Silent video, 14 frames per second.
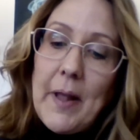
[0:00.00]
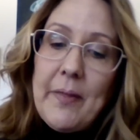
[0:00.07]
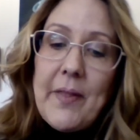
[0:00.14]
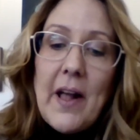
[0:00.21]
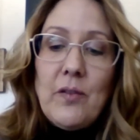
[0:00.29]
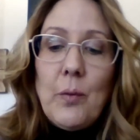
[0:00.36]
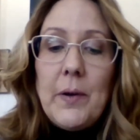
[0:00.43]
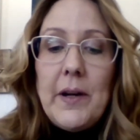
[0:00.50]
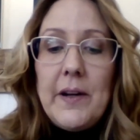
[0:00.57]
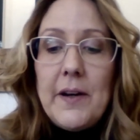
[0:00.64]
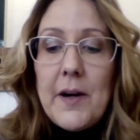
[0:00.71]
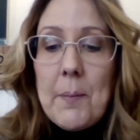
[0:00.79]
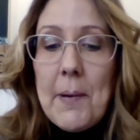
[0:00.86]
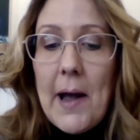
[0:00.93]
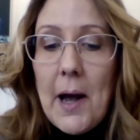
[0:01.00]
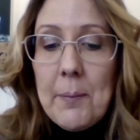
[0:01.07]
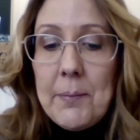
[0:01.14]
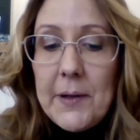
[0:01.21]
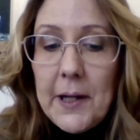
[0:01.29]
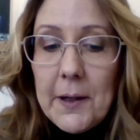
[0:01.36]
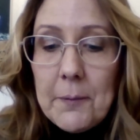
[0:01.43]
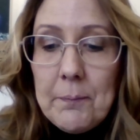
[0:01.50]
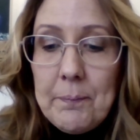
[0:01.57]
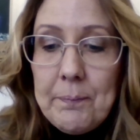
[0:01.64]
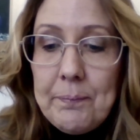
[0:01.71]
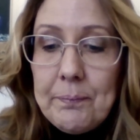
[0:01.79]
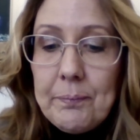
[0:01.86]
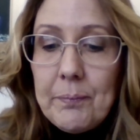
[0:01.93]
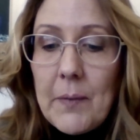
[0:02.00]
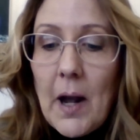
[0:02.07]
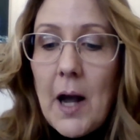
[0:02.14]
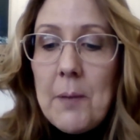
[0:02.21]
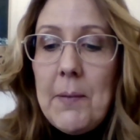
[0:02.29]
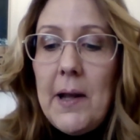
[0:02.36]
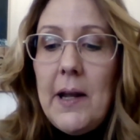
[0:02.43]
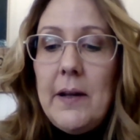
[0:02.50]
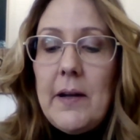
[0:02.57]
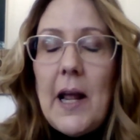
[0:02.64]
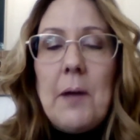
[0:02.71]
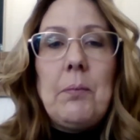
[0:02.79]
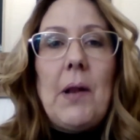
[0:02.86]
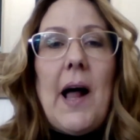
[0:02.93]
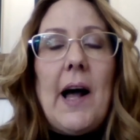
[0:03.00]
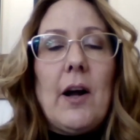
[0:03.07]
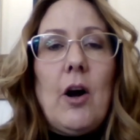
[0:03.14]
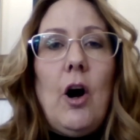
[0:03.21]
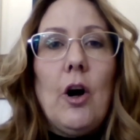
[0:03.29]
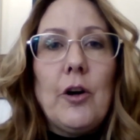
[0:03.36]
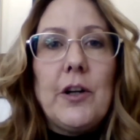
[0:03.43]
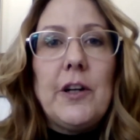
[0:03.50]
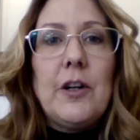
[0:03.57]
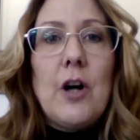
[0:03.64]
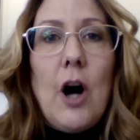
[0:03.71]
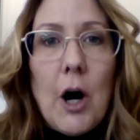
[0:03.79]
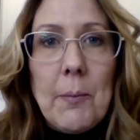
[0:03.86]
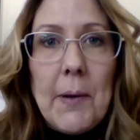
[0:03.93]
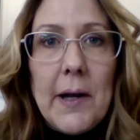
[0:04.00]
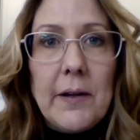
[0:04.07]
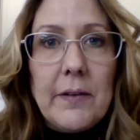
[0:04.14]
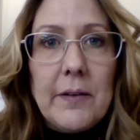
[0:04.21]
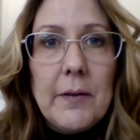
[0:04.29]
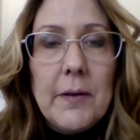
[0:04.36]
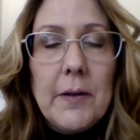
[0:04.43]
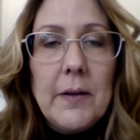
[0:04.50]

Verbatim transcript: that's what ended up happening. I made a black hearted comment,